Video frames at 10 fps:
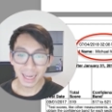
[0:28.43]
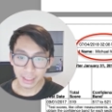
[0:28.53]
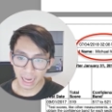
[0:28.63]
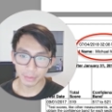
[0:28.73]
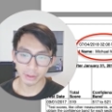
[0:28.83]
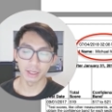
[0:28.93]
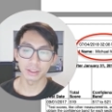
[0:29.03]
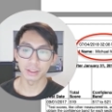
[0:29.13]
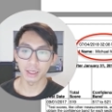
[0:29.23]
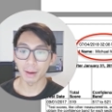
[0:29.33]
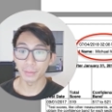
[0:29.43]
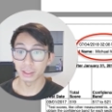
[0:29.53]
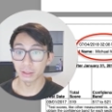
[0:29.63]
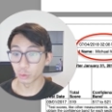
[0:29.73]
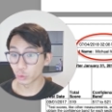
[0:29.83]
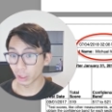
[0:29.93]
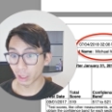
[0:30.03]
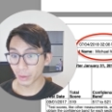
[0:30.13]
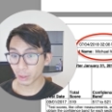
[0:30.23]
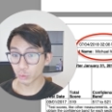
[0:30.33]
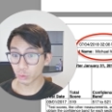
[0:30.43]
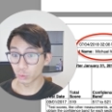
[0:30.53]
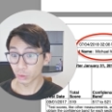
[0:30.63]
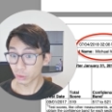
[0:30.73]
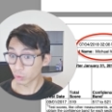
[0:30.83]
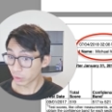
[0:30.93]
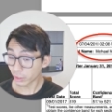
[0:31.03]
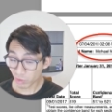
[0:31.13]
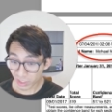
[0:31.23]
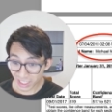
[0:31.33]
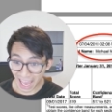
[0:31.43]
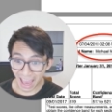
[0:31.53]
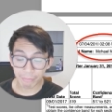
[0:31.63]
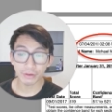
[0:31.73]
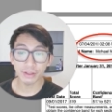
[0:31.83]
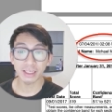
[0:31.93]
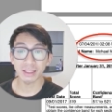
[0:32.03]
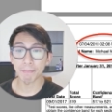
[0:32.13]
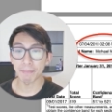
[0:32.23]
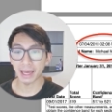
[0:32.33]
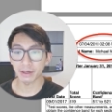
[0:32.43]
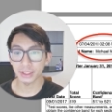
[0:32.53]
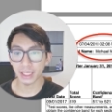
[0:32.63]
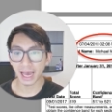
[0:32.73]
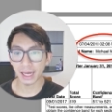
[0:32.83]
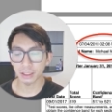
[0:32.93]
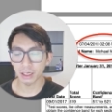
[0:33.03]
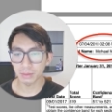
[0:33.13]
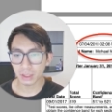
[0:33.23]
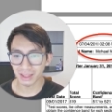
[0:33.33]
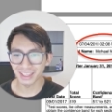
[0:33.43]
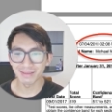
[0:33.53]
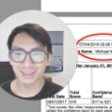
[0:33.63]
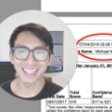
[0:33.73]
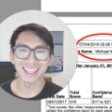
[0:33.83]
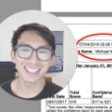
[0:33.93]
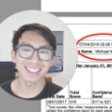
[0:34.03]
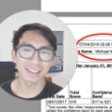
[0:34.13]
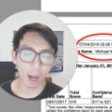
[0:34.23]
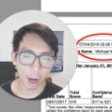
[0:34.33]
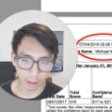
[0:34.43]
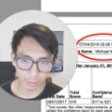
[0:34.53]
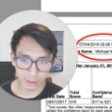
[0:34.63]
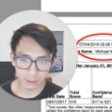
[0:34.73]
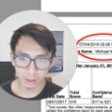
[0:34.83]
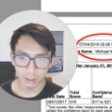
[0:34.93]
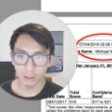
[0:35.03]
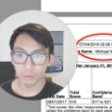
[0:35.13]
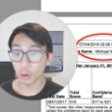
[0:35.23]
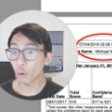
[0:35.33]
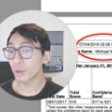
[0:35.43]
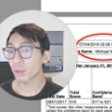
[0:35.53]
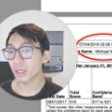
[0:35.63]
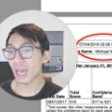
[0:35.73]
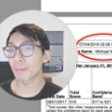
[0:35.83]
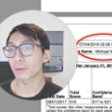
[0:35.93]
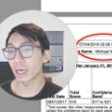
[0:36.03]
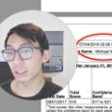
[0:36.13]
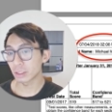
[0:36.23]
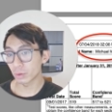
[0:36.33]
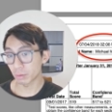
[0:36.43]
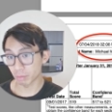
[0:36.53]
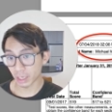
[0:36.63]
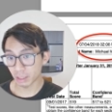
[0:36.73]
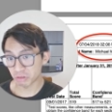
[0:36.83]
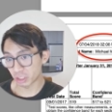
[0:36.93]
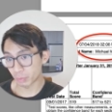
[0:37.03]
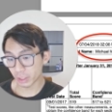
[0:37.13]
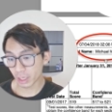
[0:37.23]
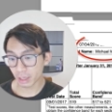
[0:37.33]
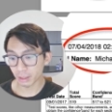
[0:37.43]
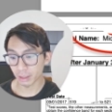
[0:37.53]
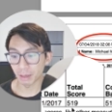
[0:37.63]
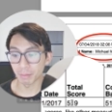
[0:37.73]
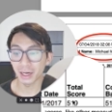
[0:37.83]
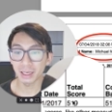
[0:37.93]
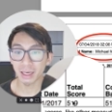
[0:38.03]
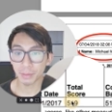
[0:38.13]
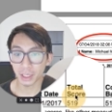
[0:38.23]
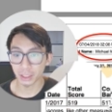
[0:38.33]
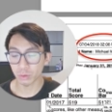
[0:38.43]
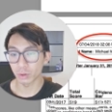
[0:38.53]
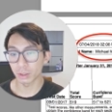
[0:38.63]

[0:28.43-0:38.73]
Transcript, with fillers: application that got me into U C L A Medical School. So literally everything that matters to Adcoms lives in this document. We open up the application with my G P A and my MCAT score.